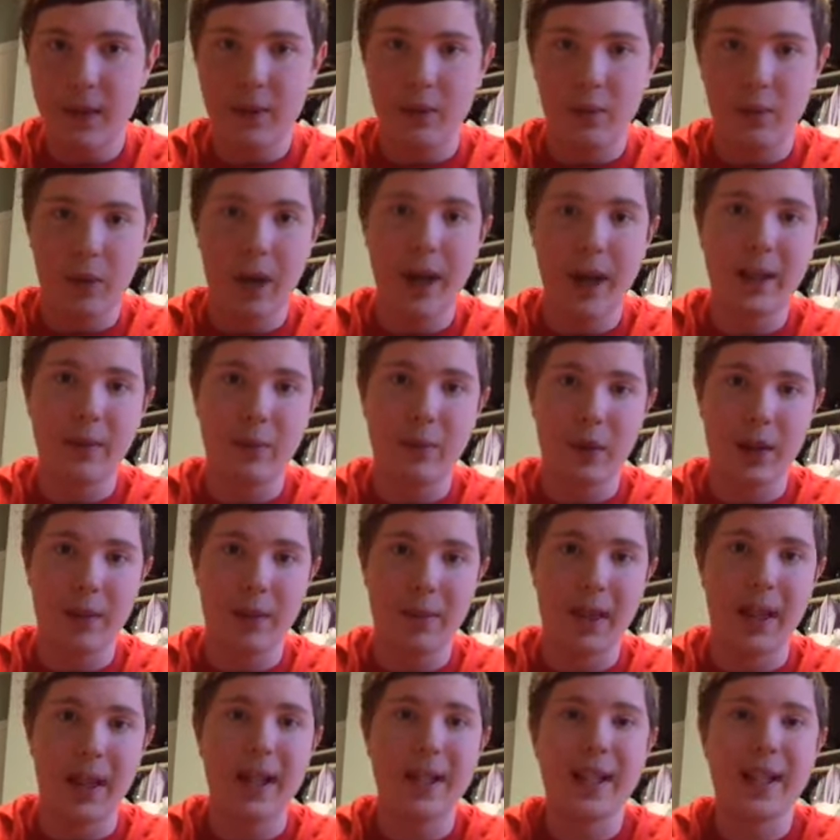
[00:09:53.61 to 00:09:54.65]
Raiden won
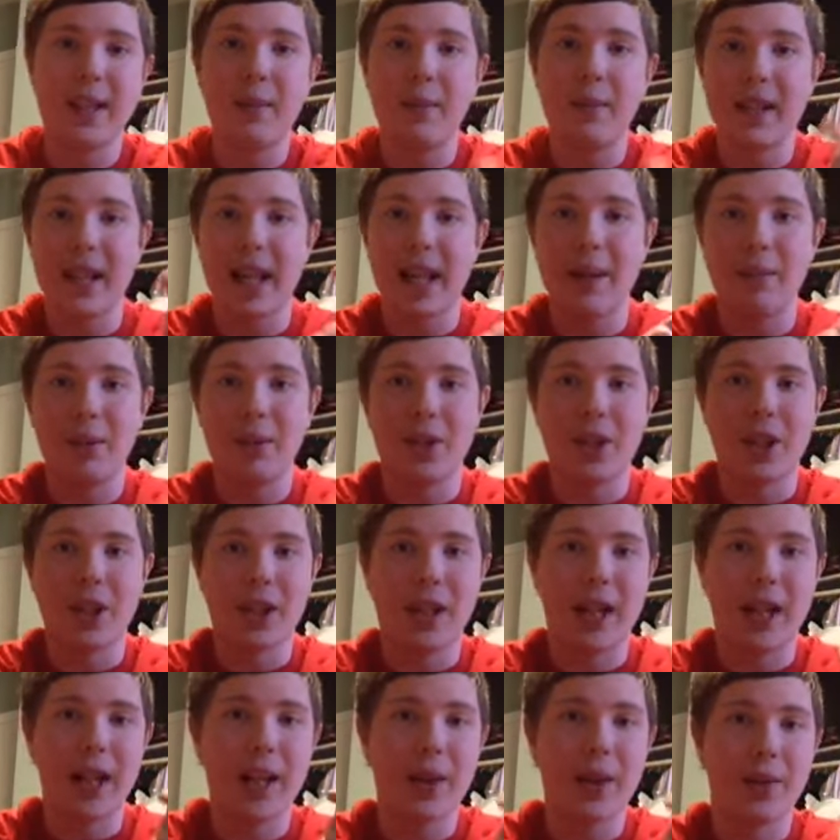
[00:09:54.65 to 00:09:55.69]
because he was able to
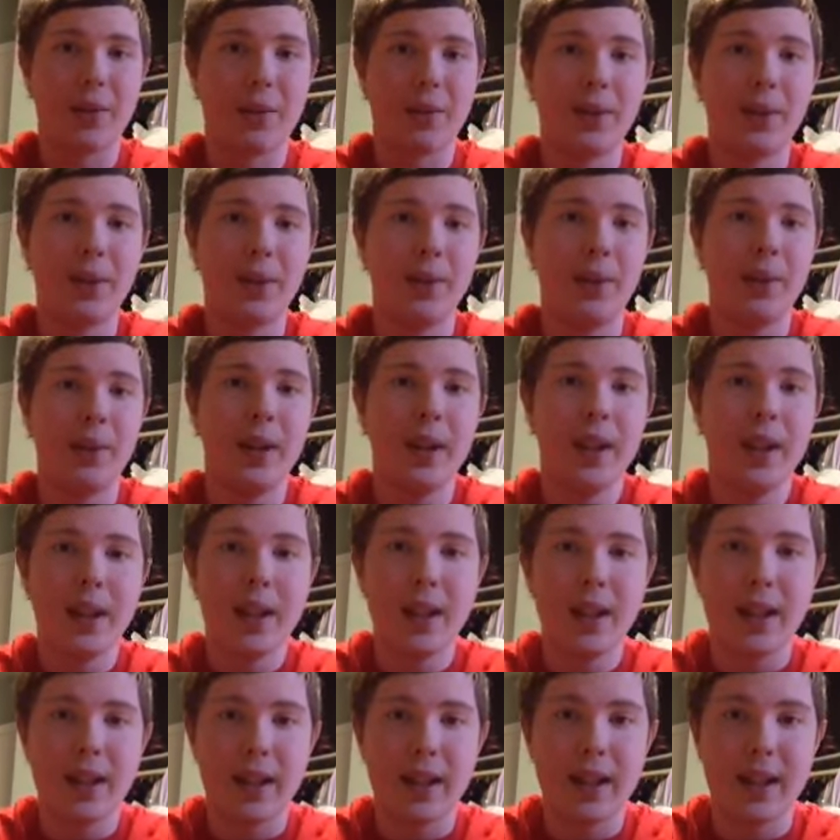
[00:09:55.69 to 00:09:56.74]
cut through
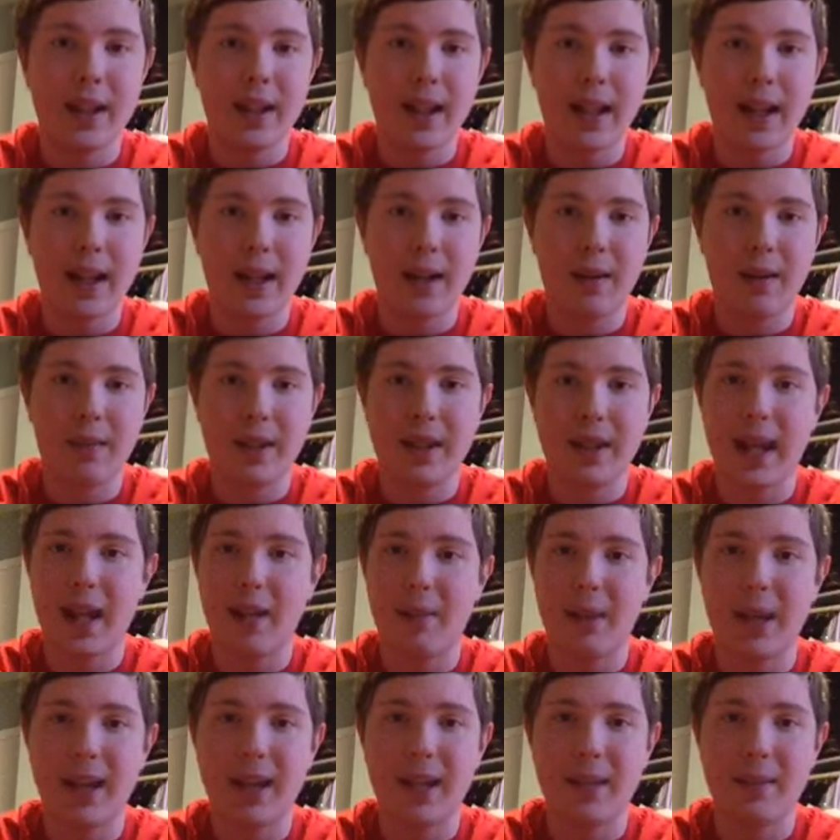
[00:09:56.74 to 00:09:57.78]
his um, his
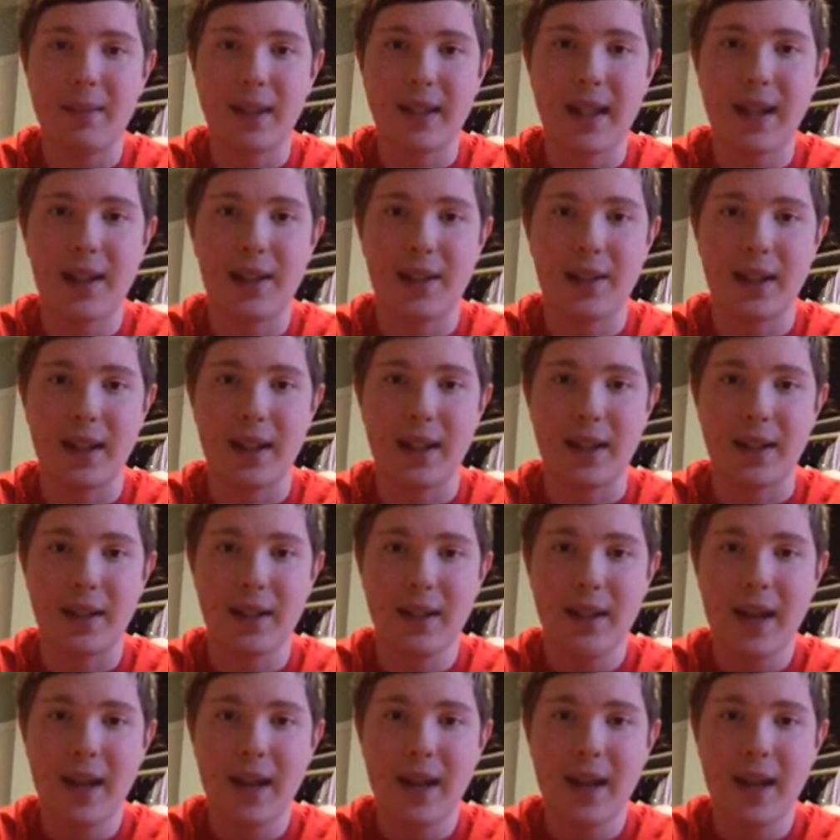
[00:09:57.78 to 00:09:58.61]
adamantium skeleton.